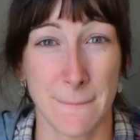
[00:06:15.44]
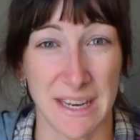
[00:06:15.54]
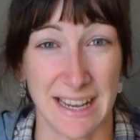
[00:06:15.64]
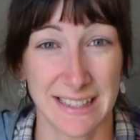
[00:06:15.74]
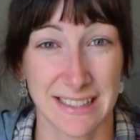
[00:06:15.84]
a
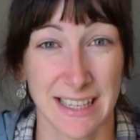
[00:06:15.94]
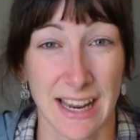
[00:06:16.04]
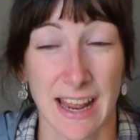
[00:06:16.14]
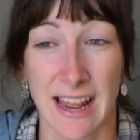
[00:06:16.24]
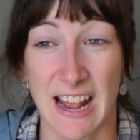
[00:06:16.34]
minute,
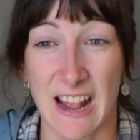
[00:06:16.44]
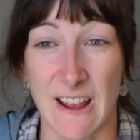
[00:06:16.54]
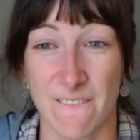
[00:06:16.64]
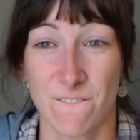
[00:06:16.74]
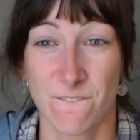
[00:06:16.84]

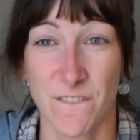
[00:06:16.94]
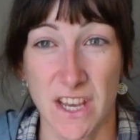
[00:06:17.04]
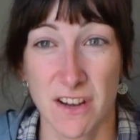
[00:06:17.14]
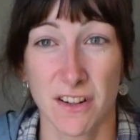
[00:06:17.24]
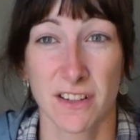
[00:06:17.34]
it
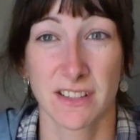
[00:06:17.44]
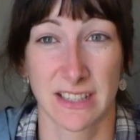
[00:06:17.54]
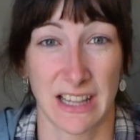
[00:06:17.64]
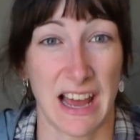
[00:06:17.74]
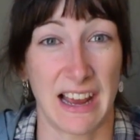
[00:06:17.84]

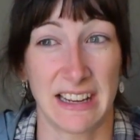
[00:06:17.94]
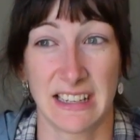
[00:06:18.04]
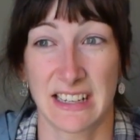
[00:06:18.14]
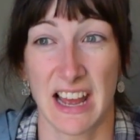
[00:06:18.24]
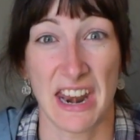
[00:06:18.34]
feels
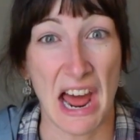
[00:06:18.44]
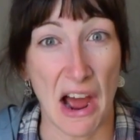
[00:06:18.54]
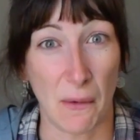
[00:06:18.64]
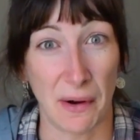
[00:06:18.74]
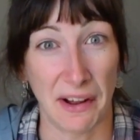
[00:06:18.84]
like an
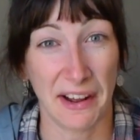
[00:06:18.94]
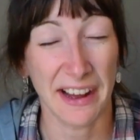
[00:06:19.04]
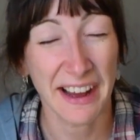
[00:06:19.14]
hour.